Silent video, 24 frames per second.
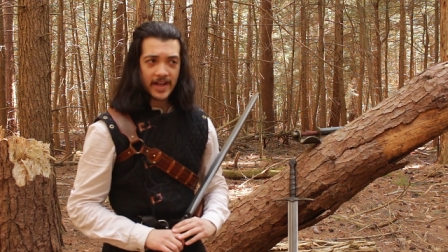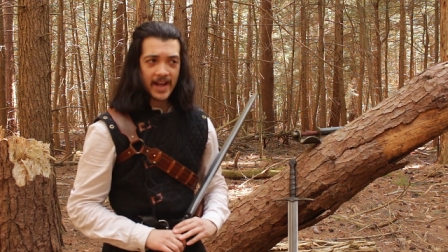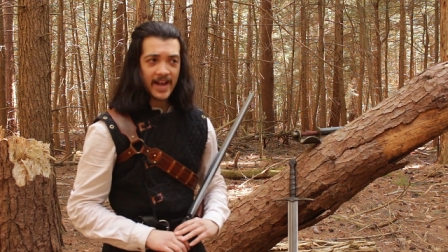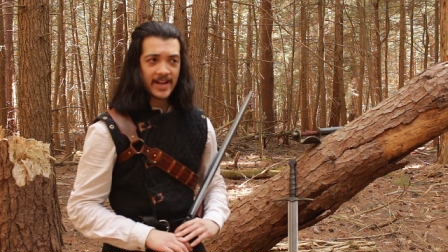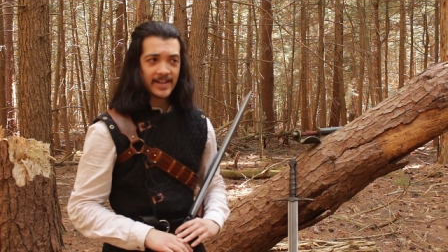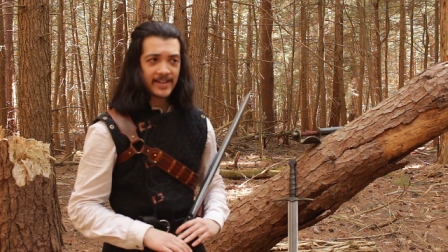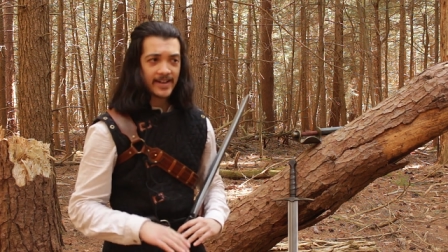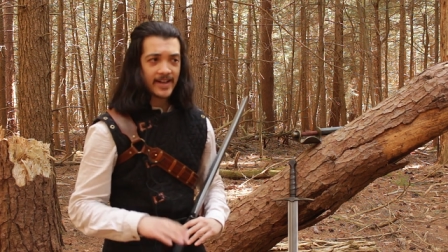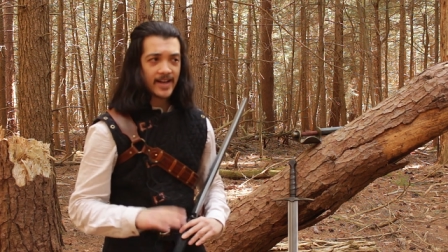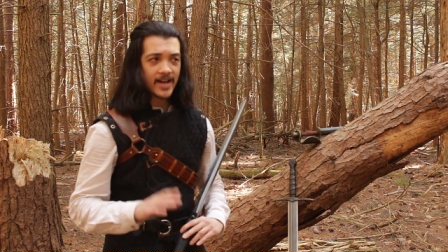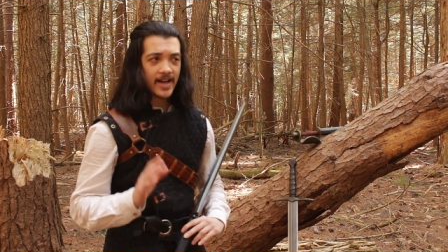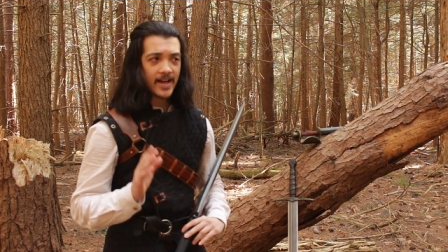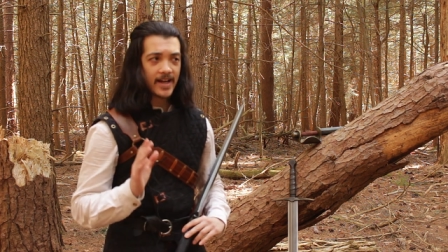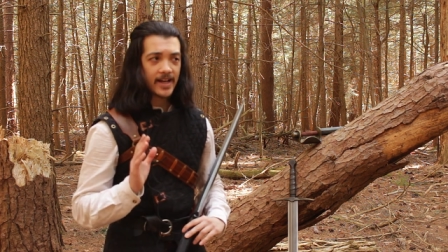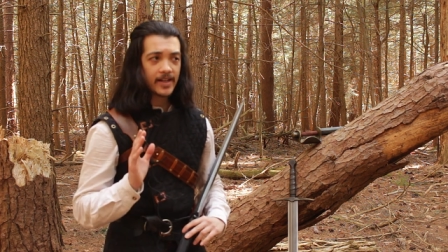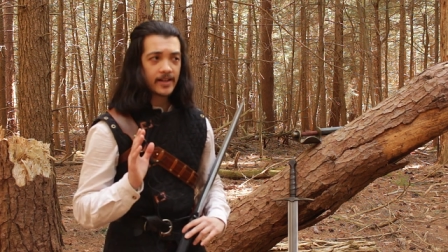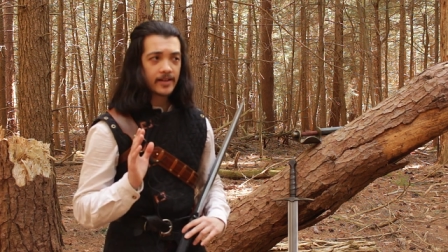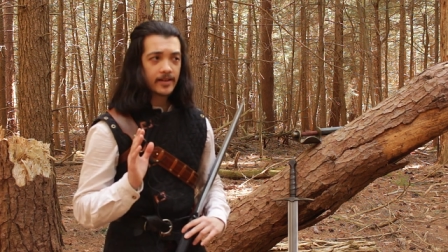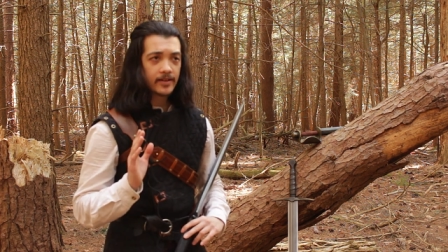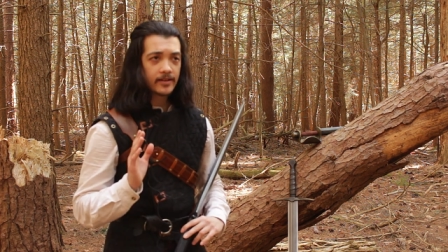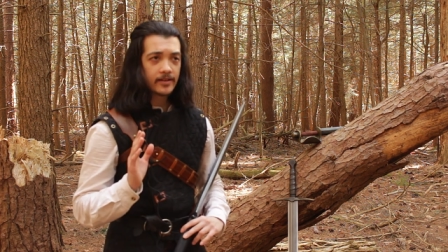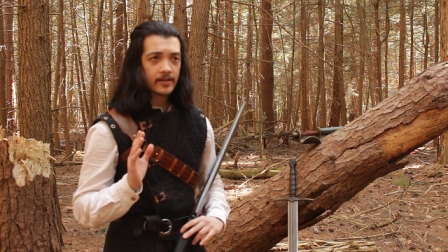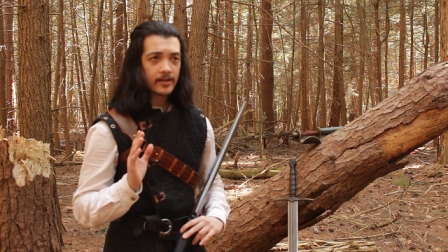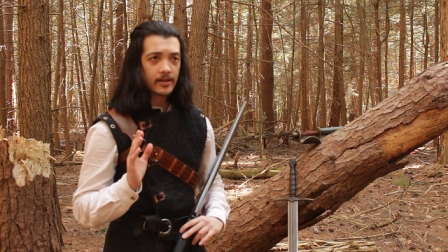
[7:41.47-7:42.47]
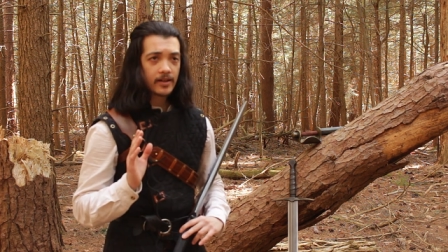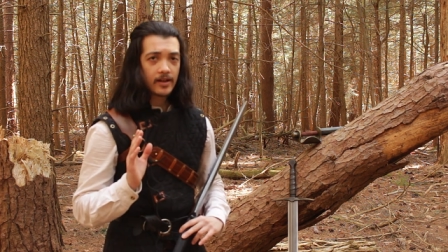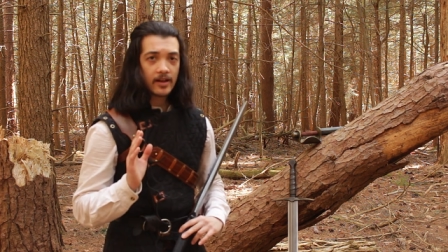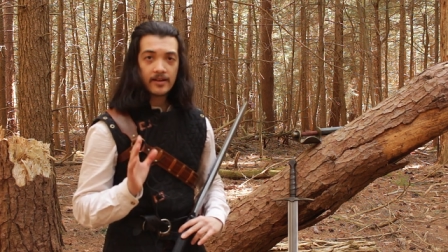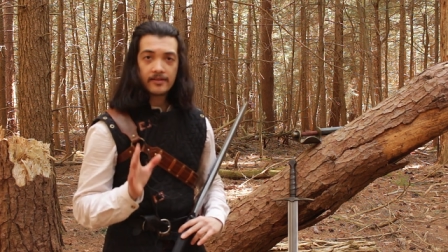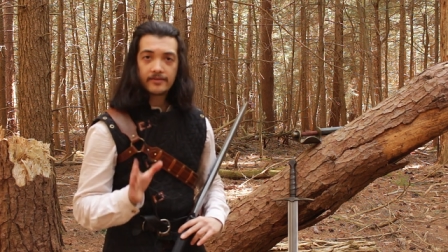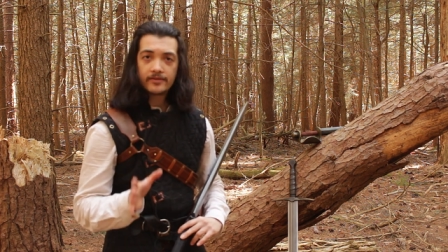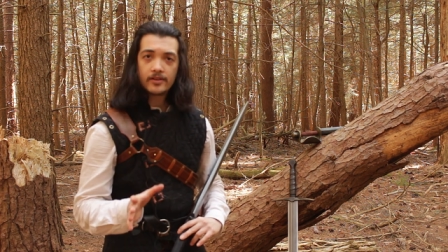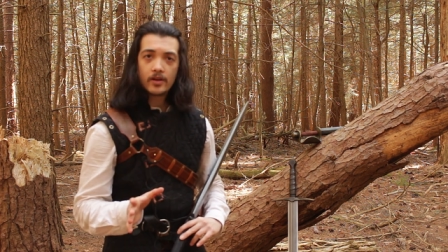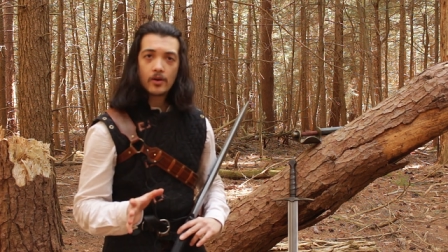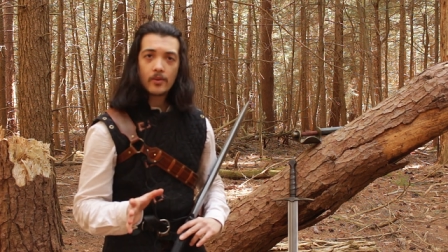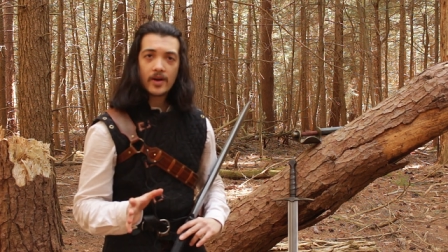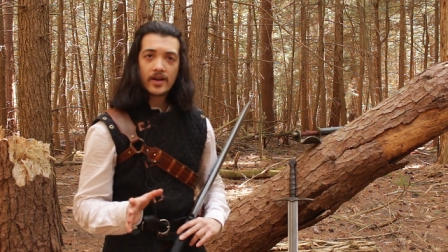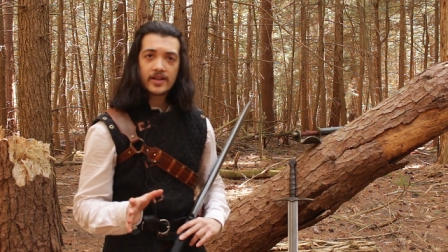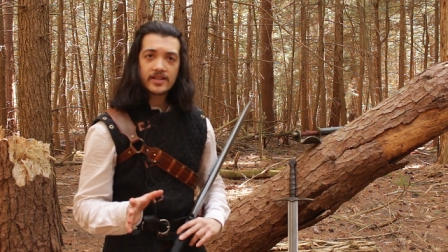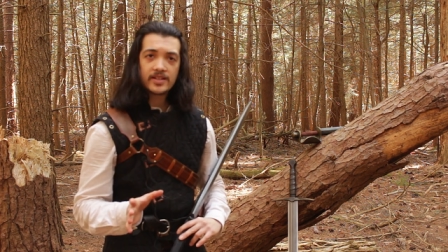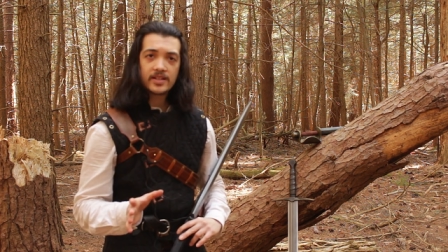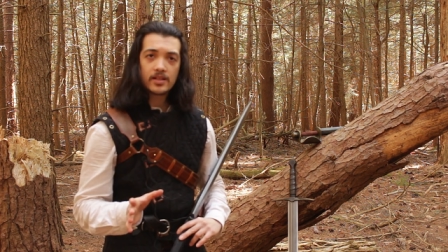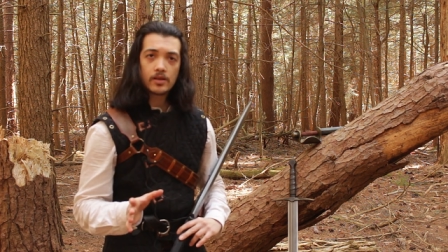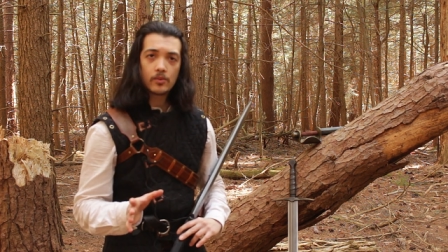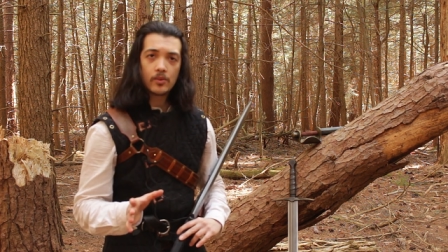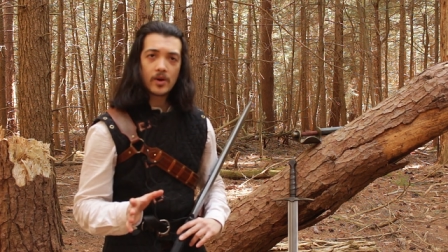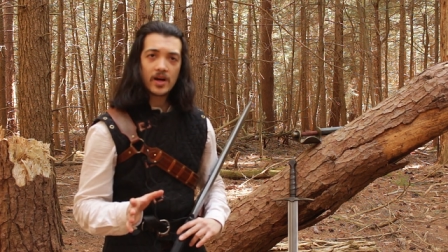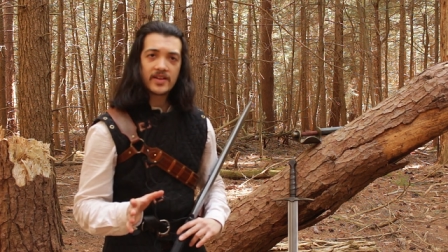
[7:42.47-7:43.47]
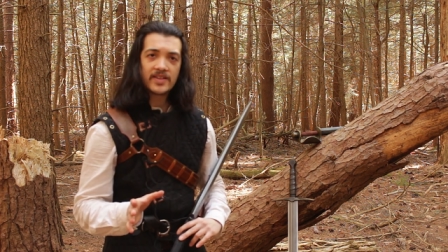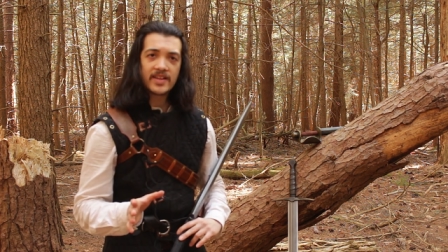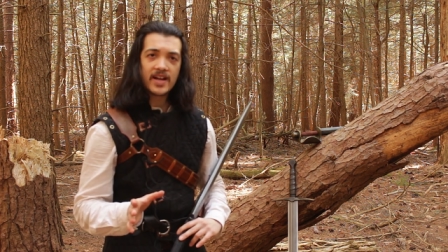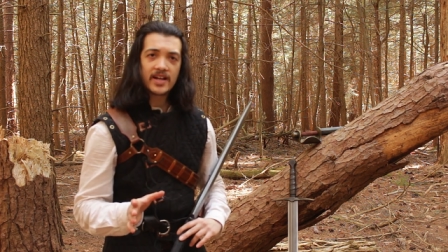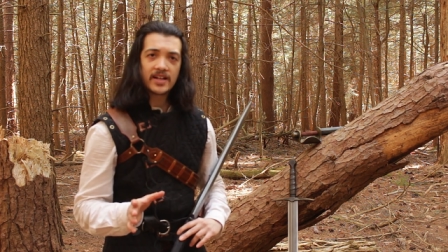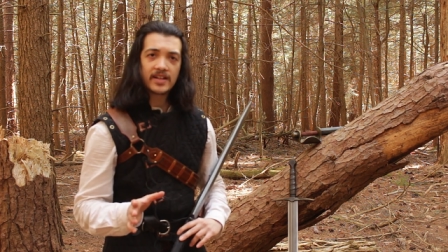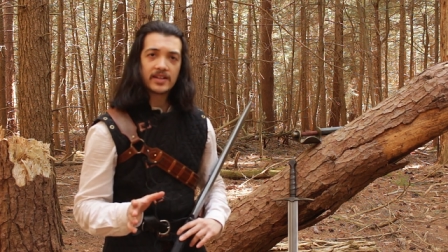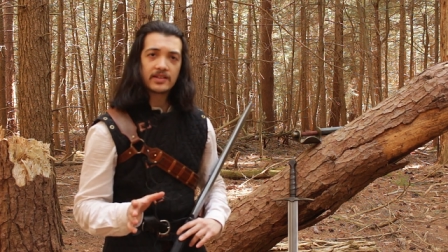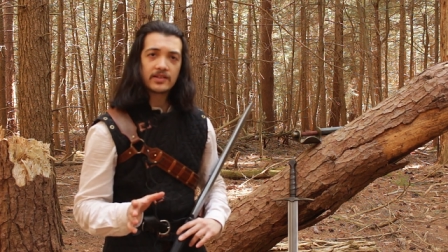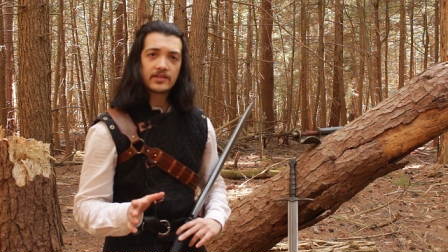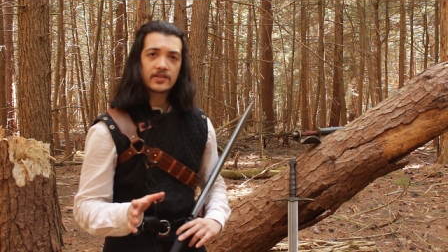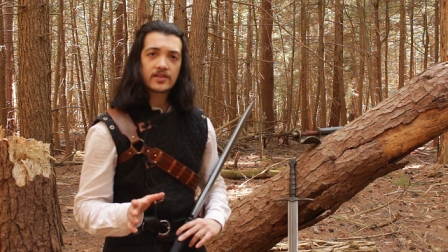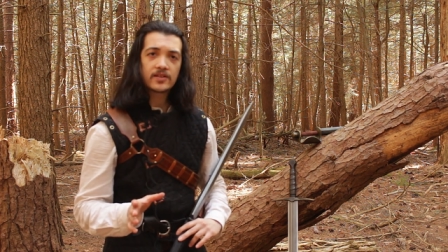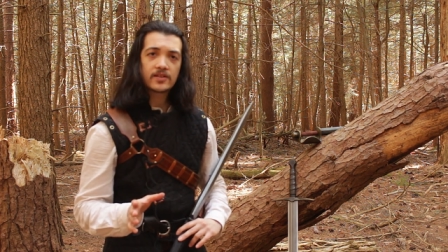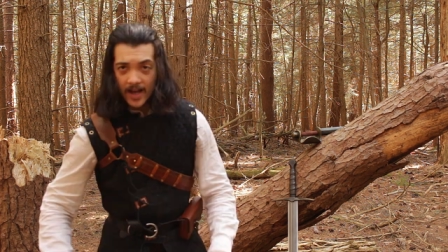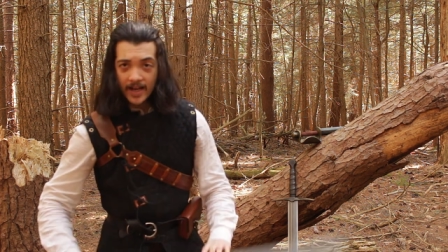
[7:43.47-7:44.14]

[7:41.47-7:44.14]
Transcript: and I have no idea why that is.